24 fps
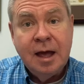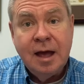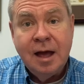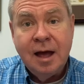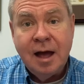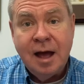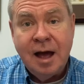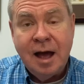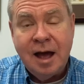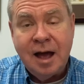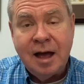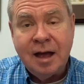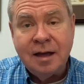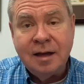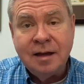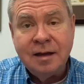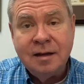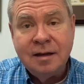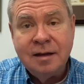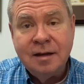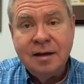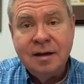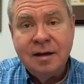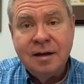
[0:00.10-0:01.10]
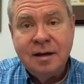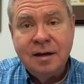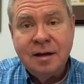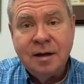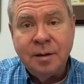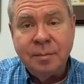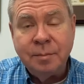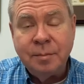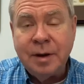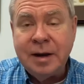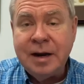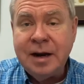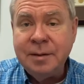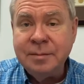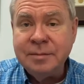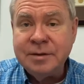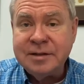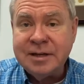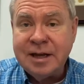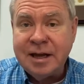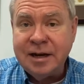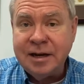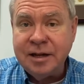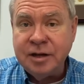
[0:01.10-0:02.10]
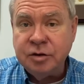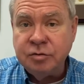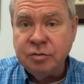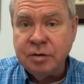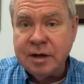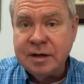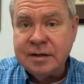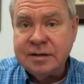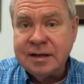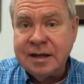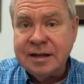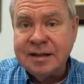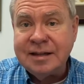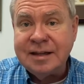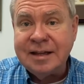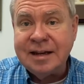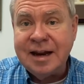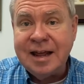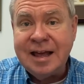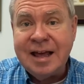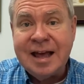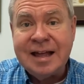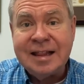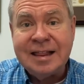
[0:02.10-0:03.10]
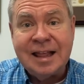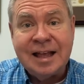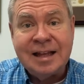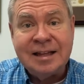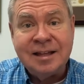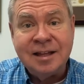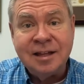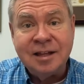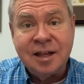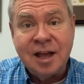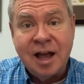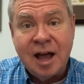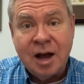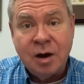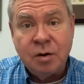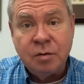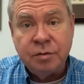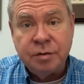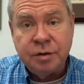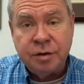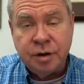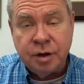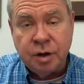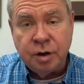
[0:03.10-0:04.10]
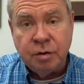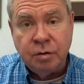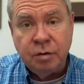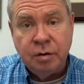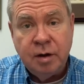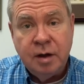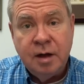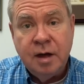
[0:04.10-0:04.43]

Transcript: Hi, my name is Andy Driggs, and today I'd like to talk with you